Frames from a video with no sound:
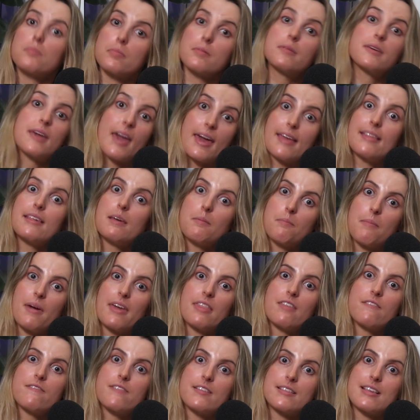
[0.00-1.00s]
getting
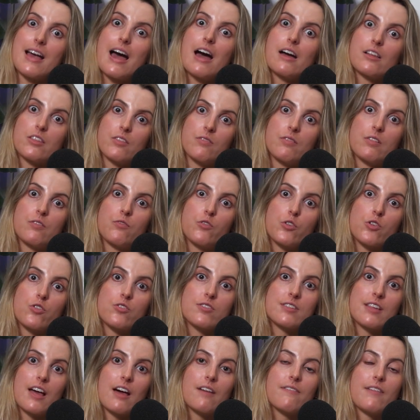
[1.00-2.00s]
benefits out of it for
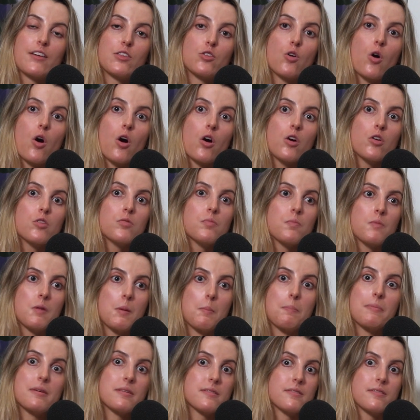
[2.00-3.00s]
yourself and your own
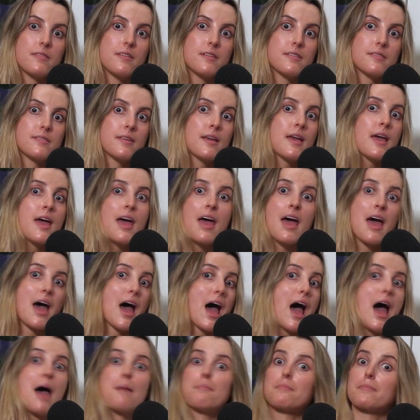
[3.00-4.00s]
business.
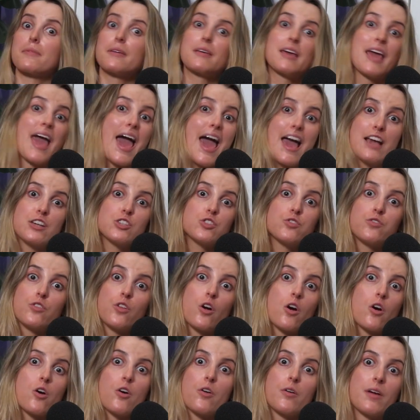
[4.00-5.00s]
Cash
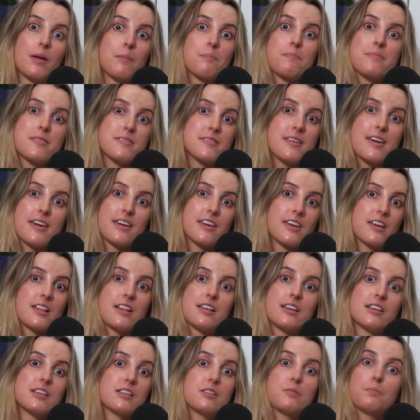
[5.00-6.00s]
flow in
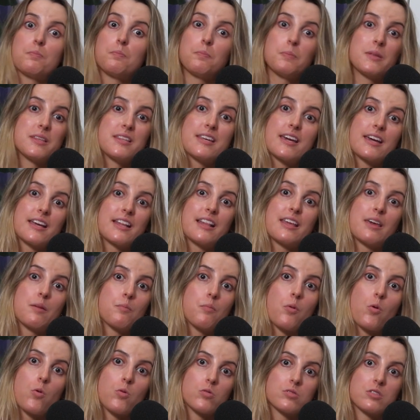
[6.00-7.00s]
particular is particularly
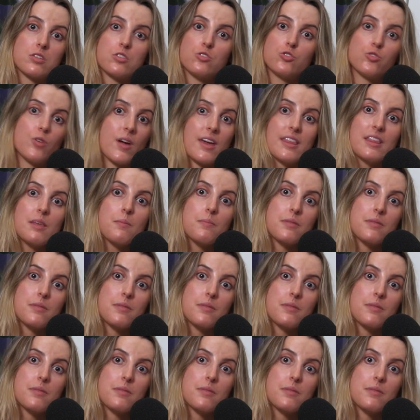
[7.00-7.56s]
important to any